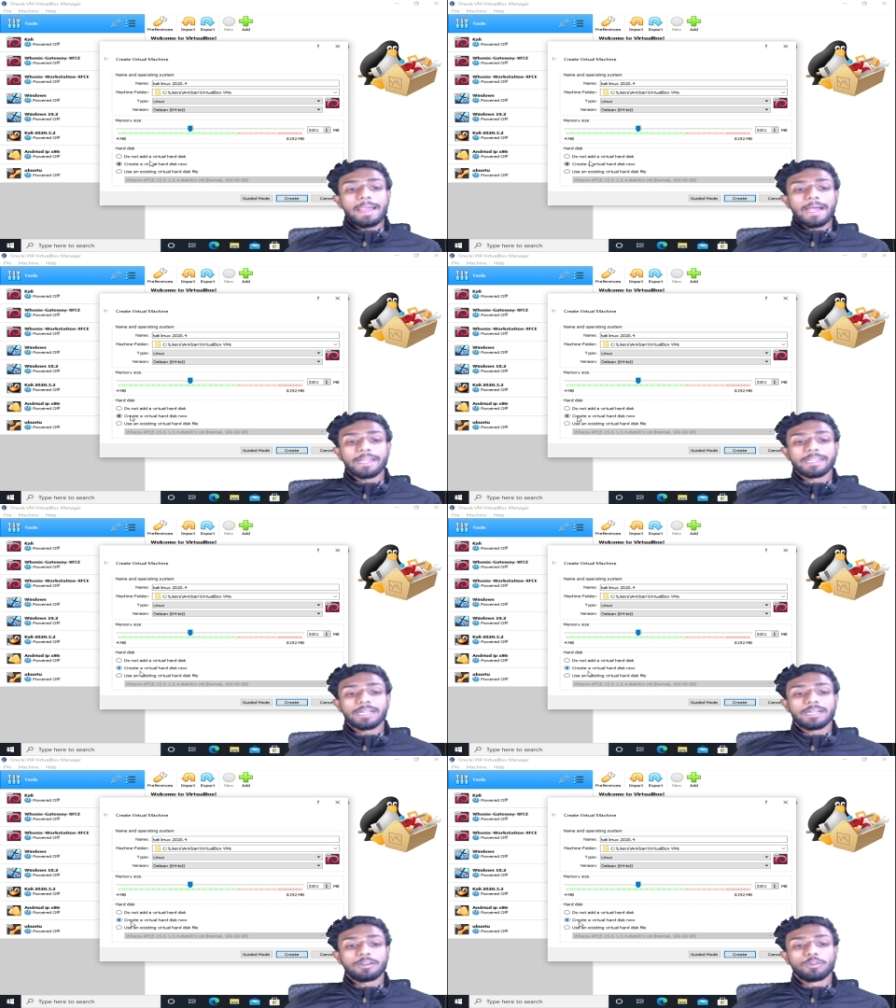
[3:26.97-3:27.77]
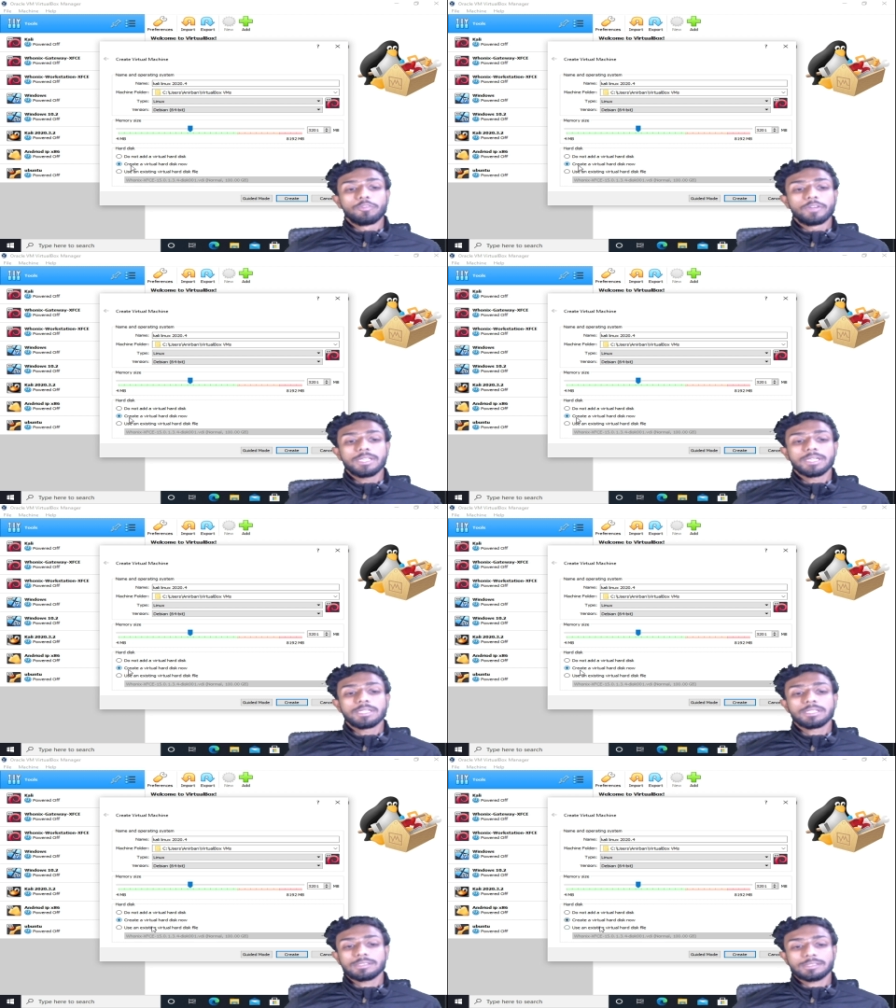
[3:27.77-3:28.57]
and uh, over
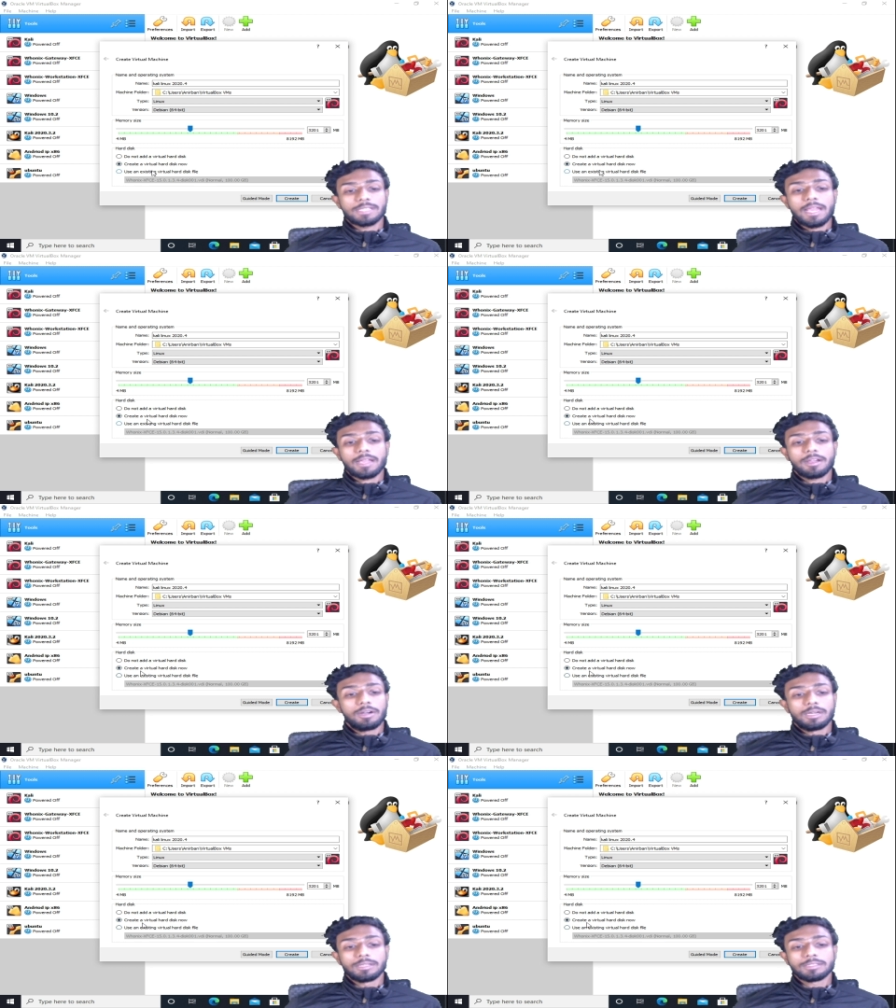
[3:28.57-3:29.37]
here select uh,